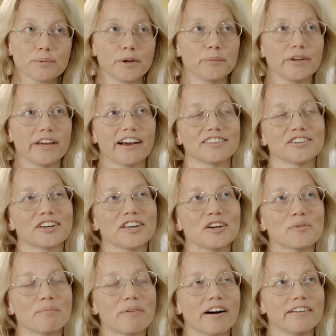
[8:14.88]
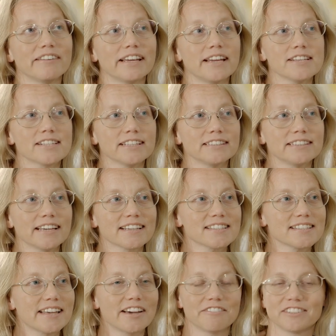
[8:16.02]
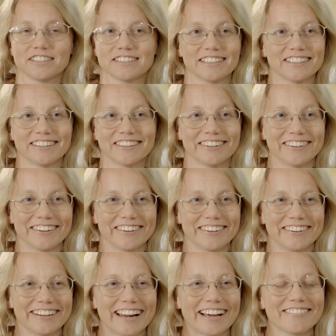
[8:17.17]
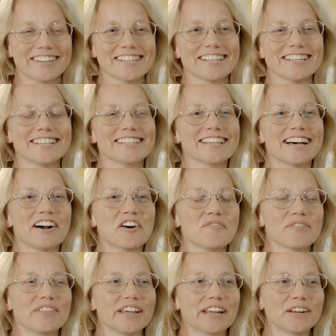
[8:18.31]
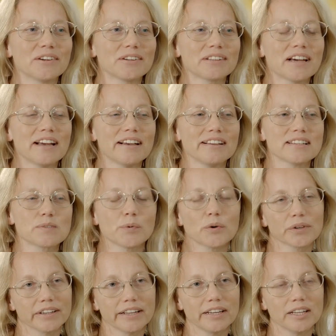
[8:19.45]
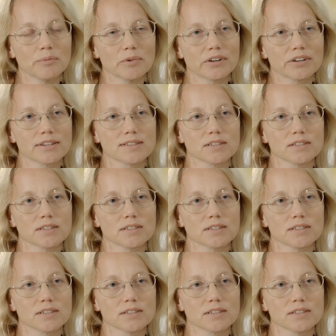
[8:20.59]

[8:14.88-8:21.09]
when we are talking about ancient texts, they are written on, on languages um, that are not spoken anymore.